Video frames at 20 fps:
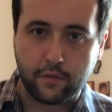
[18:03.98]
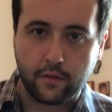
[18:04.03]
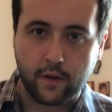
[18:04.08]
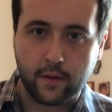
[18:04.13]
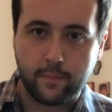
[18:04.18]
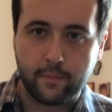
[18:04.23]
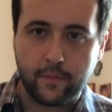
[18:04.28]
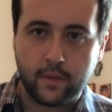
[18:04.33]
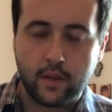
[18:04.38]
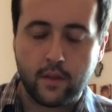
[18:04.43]

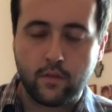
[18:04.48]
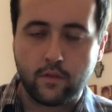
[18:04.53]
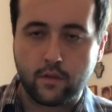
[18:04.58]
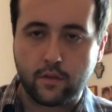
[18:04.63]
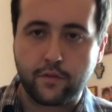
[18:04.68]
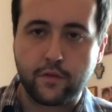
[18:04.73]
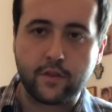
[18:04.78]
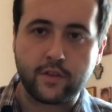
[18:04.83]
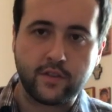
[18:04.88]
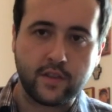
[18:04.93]
from.
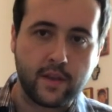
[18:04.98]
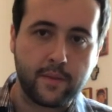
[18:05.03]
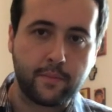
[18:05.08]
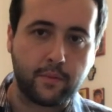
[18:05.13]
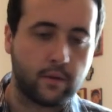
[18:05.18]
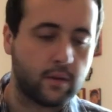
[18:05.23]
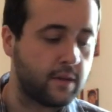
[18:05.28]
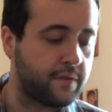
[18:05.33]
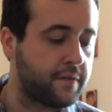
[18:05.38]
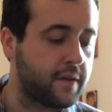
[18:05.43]
So for
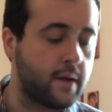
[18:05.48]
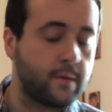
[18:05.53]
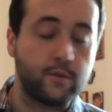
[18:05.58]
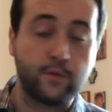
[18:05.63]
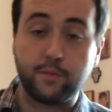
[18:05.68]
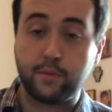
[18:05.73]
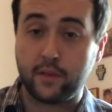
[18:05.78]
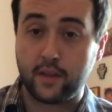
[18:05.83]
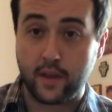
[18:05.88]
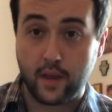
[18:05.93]
example, if I
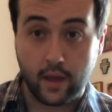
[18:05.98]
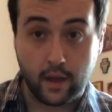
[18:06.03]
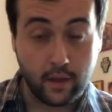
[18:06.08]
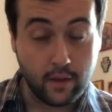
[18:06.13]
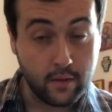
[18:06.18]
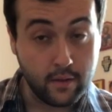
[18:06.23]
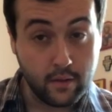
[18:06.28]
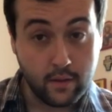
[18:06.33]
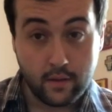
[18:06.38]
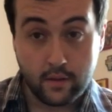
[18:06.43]
was playing
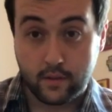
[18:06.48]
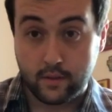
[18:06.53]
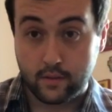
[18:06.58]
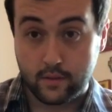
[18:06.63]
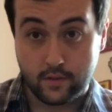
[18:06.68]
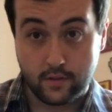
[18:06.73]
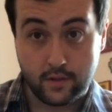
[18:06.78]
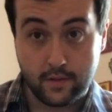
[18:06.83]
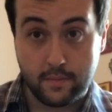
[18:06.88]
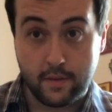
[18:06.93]

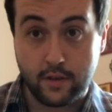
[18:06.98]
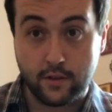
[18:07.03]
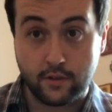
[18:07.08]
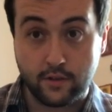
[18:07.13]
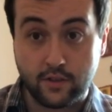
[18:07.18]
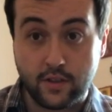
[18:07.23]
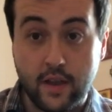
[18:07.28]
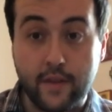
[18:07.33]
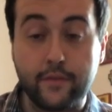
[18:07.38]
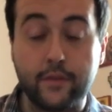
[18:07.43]
C major
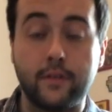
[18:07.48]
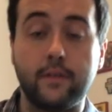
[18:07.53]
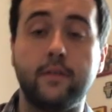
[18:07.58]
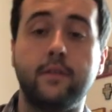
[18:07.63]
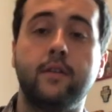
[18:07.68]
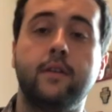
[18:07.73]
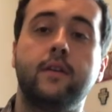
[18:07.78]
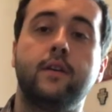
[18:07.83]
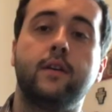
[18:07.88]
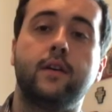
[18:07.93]

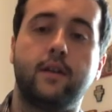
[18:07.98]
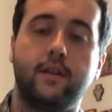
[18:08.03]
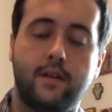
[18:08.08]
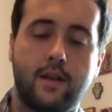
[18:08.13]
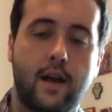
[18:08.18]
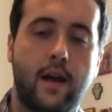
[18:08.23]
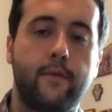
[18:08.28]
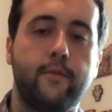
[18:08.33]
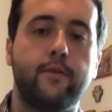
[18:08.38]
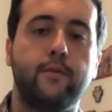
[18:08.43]
7,
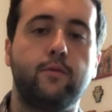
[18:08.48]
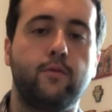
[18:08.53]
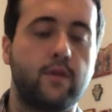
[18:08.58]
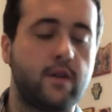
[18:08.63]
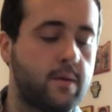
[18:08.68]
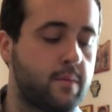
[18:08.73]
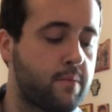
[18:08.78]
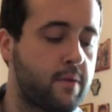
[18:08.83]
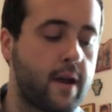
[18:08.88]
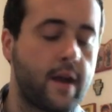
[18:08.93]
I would
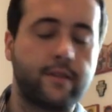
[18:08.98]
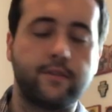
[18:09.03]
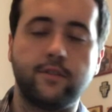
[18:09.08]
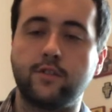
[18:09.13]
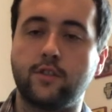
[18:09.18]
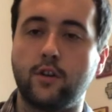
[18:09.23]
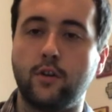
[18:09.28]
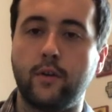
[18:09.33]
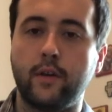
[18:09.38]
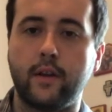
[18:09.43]
want to
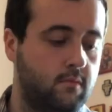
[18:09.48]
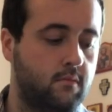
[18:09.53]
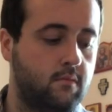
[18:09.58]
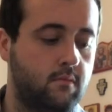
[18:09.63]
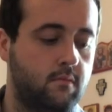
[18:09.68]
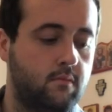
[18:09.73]
practice going.